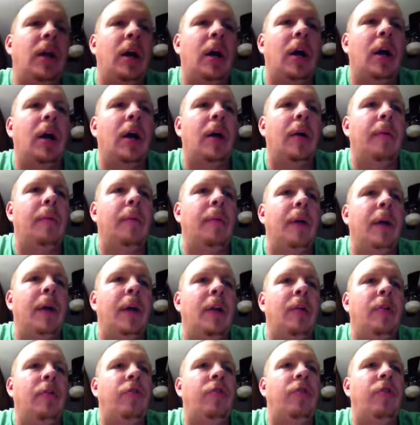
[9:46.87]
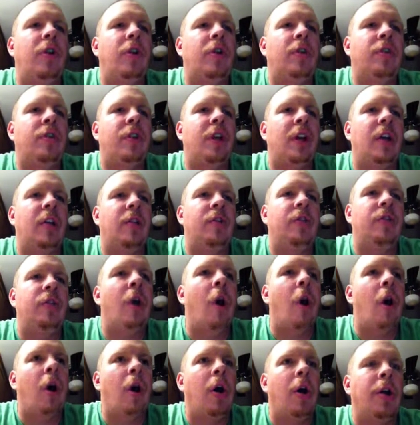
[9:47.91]
and just as
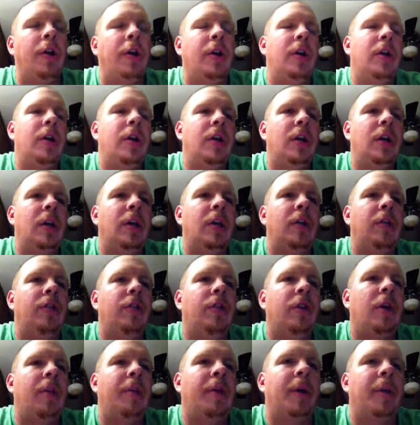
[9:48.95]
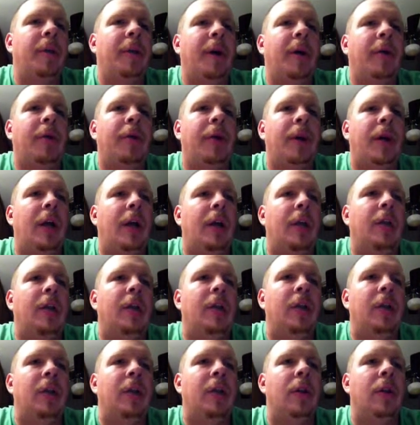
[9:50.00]
dawn is coming about
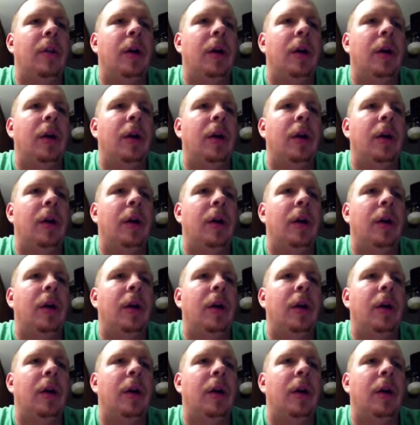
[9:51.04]
and